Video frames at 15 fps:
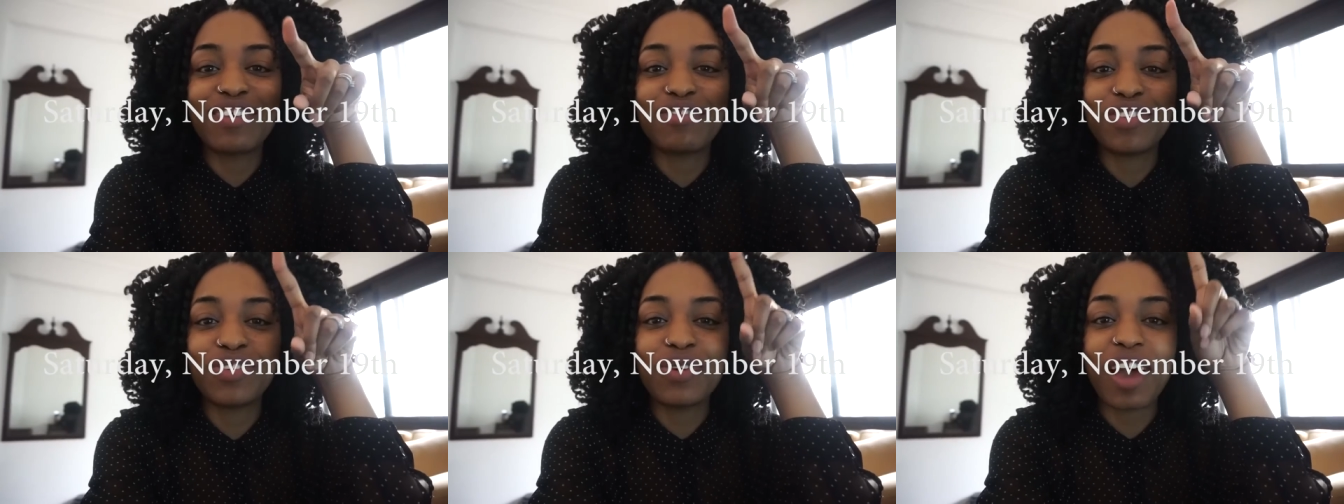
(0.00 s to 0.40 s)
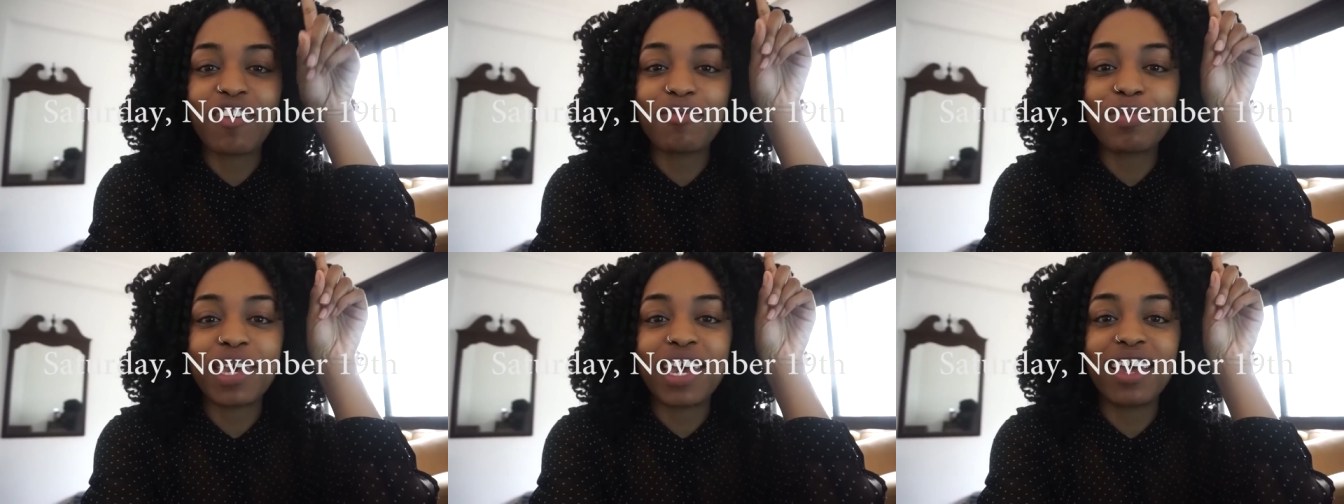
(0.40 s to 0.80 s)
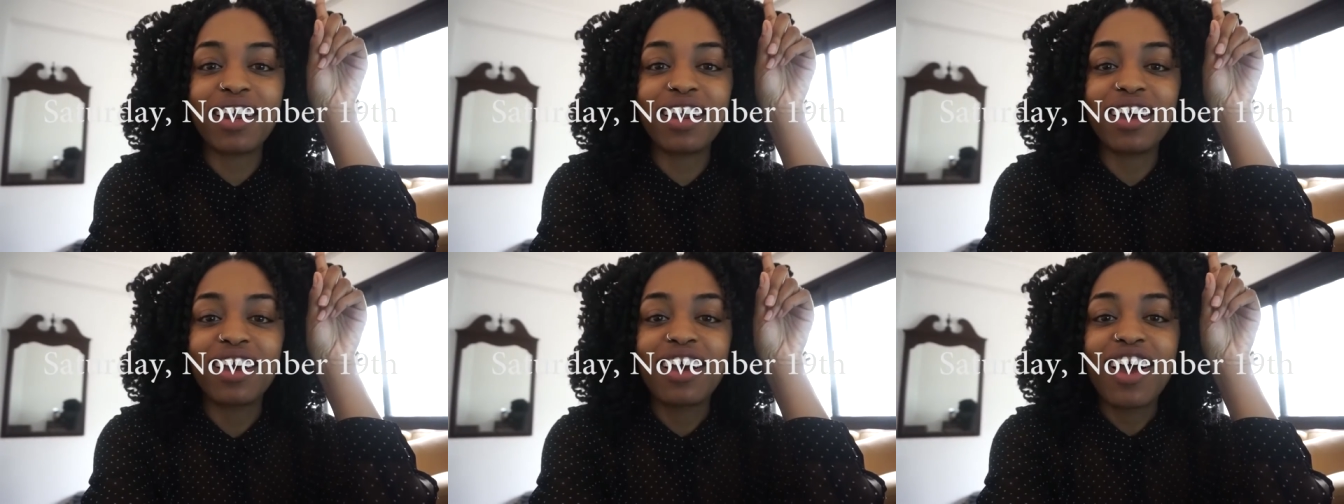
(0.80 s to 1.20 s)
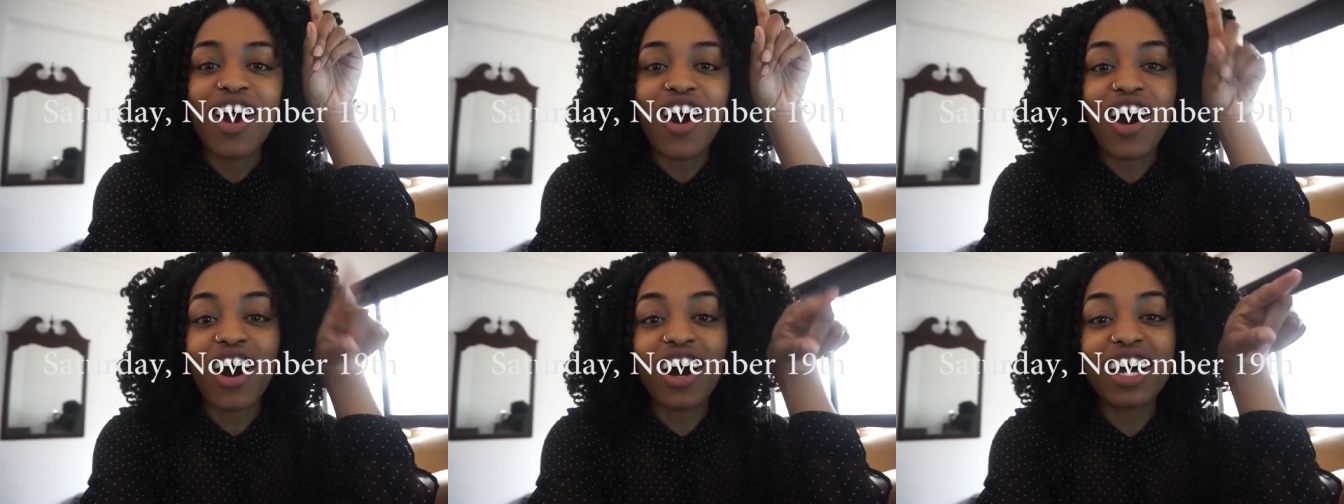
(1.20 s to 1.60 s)
If you have been
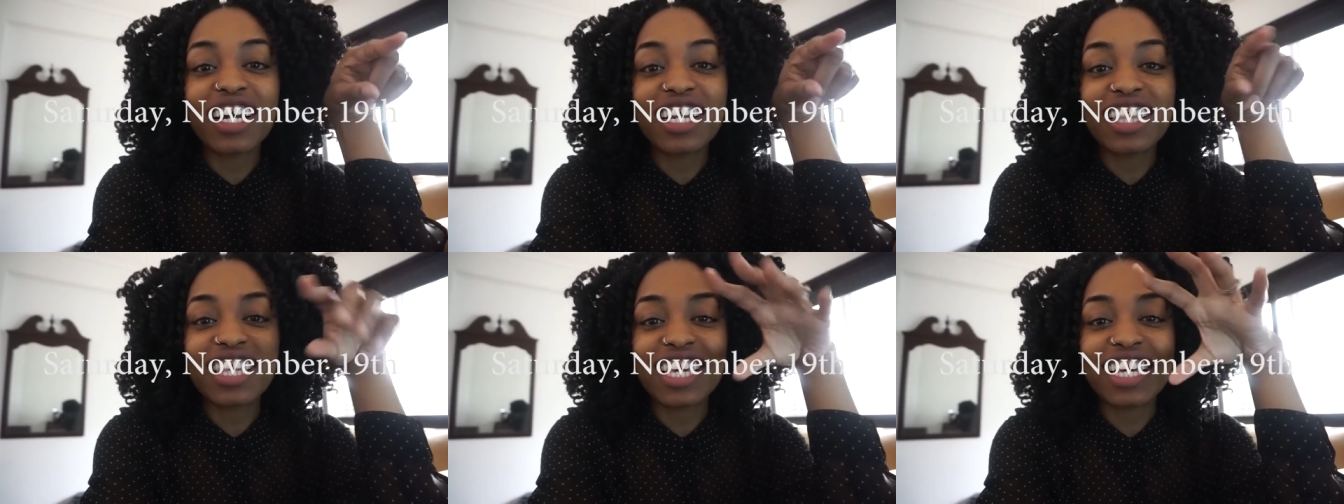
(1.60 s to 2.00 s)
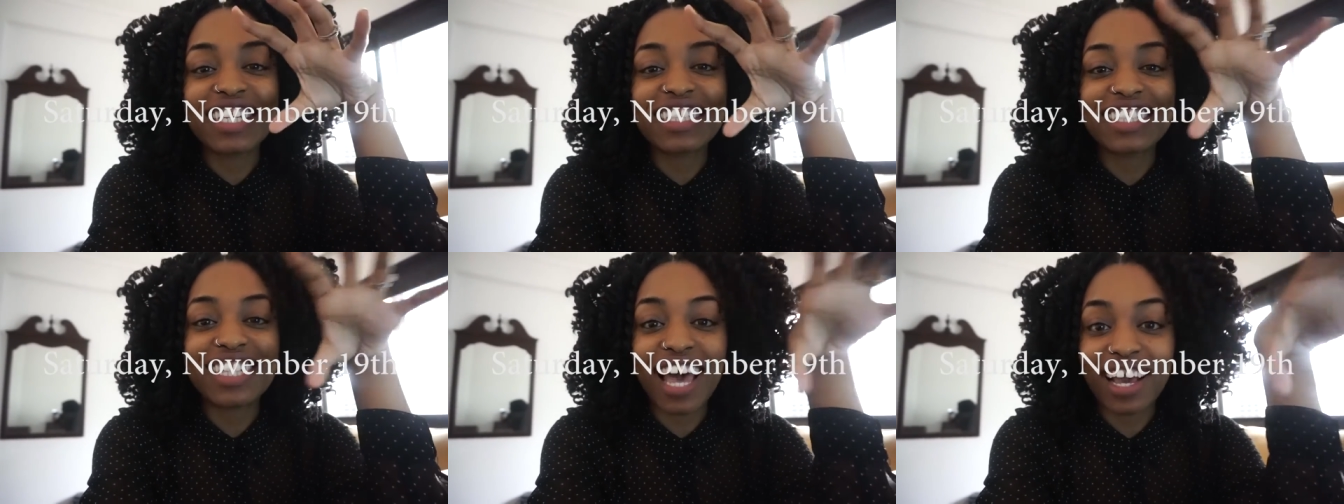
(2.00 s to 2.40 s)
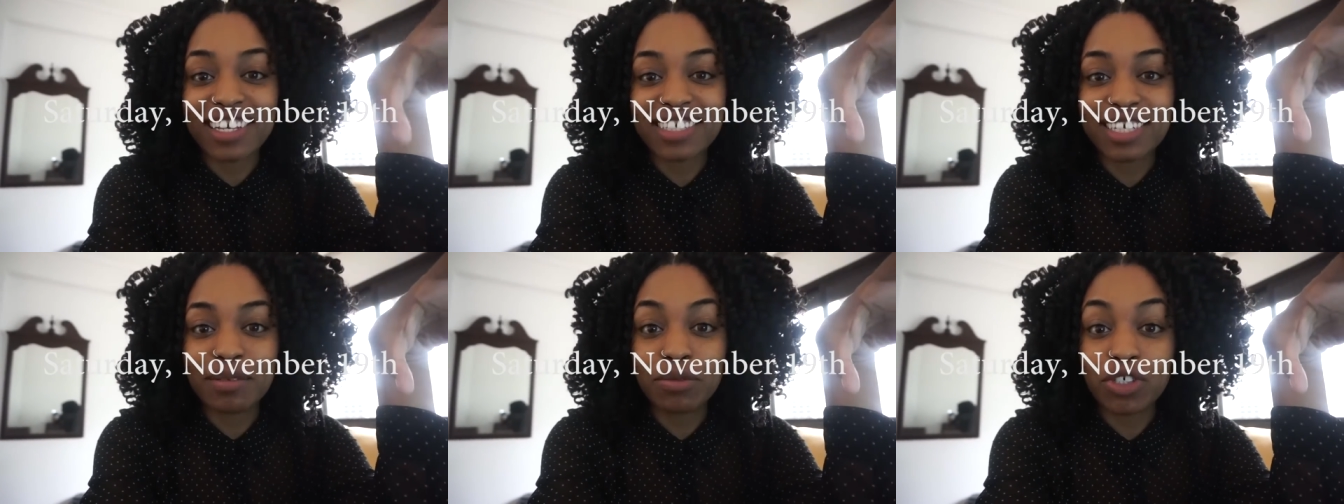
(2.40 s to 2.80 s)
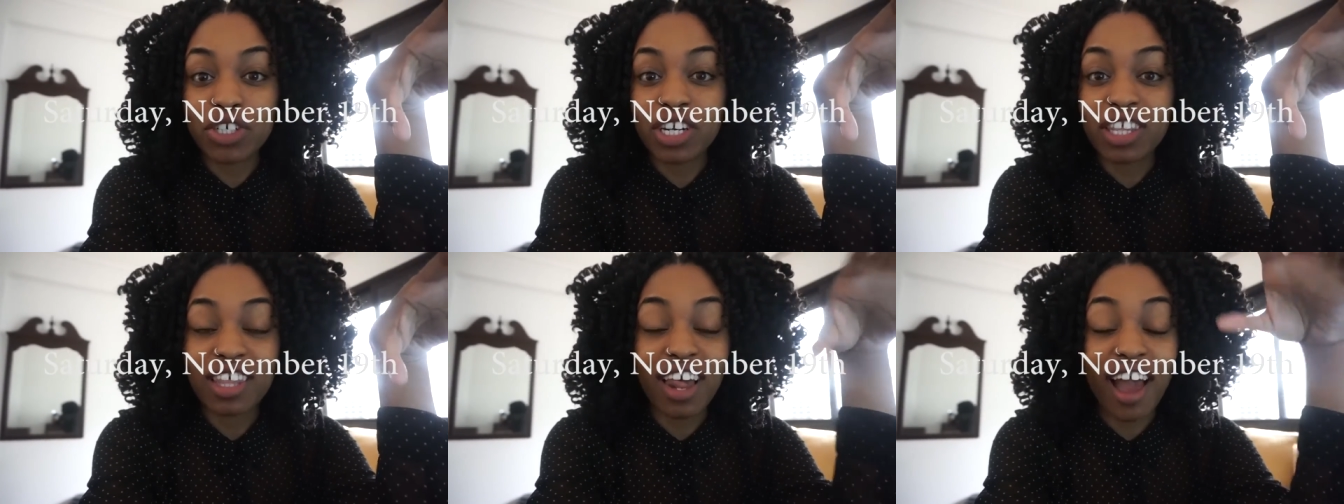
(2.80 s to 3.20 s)
on the exact same
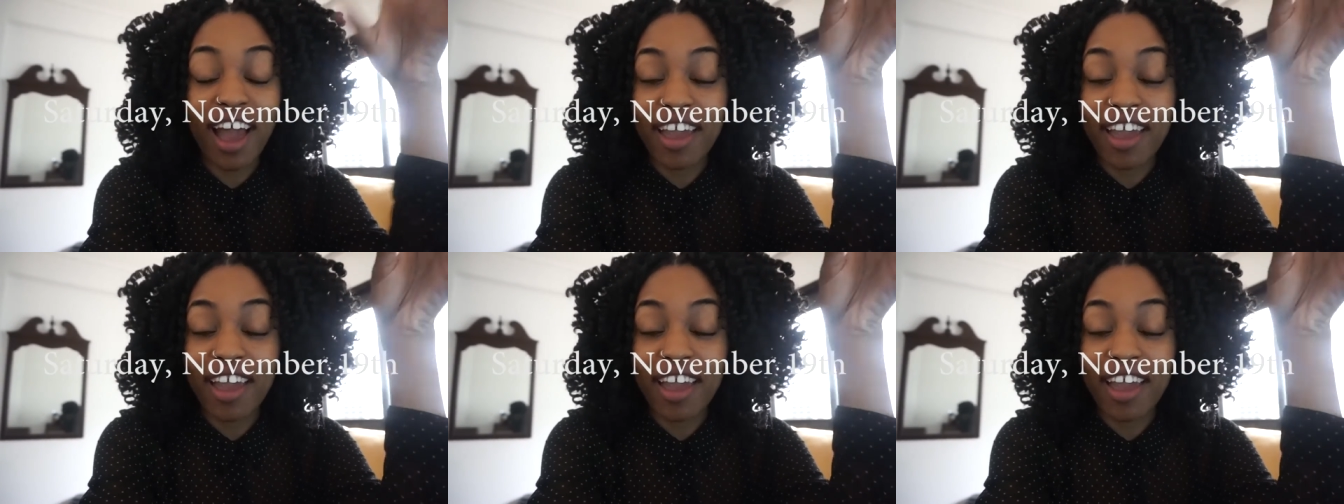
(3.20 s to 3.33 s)
journey that